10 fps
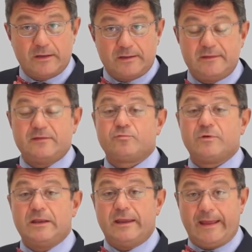This
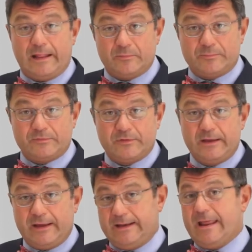really helps
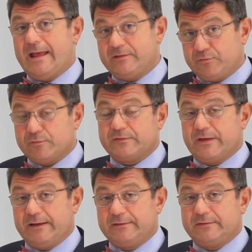enhance your
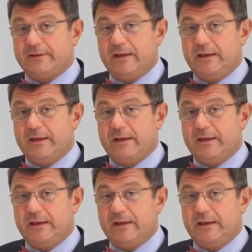site